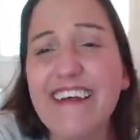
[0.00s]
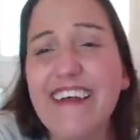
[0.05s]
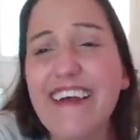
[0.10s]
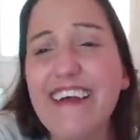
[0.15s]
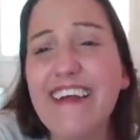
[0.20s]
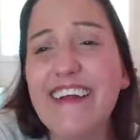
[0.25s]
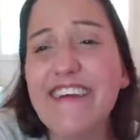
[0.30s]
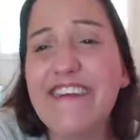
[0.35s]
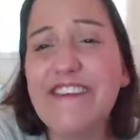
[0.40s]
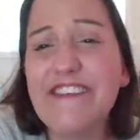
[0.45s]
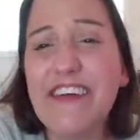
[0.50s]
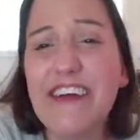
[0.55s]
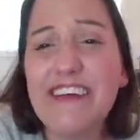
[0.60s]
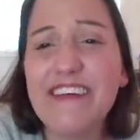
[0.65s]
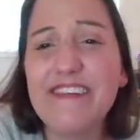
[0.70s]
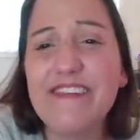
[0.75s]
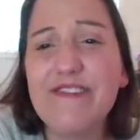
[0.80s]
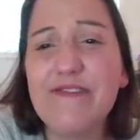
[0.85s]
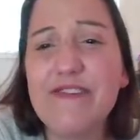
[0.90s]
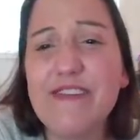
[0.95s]
And I
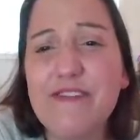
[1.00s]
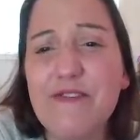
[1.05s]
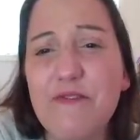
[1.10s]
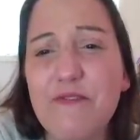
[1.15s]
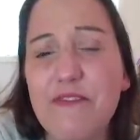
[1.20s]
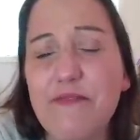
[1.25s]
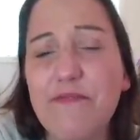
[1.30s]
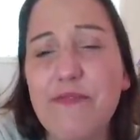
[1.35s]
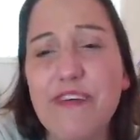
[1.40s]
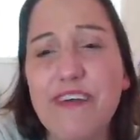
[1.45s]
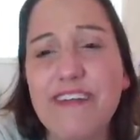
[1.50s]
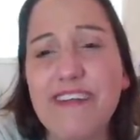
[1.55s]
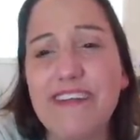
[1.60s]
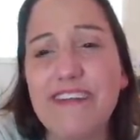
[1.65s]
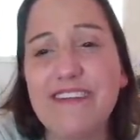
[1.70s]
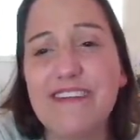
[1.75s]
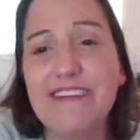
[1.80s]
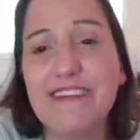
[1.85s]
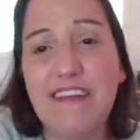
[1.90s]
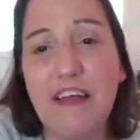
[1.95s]
tried to incorporate the
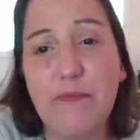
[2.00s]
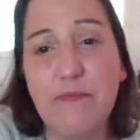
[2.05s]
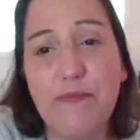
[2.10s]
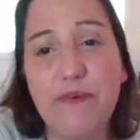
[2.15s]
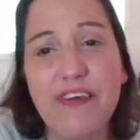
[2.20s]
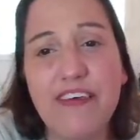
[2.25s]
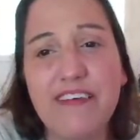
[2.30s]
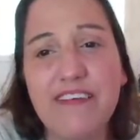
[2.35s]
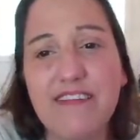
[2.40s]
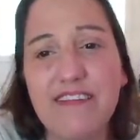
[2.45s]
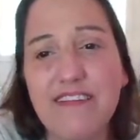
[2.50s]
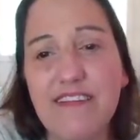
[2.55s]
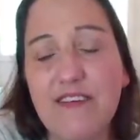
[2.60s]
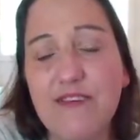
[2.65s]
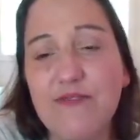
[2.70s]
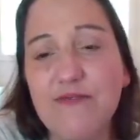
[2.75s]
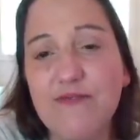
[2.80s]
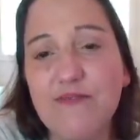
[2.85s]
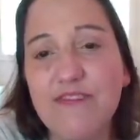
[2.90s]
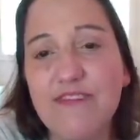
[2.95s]
stepping
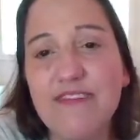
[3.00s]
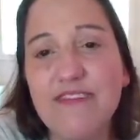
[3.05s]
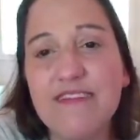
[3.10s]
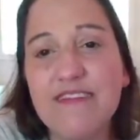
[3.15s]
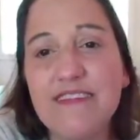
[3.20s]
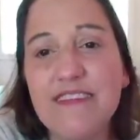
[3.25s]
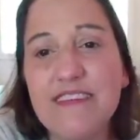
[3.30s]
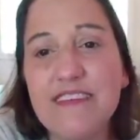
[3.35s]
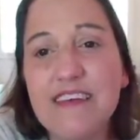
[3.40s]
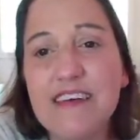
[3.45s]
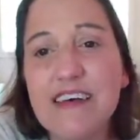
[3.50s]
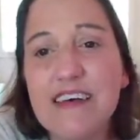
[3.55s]
stones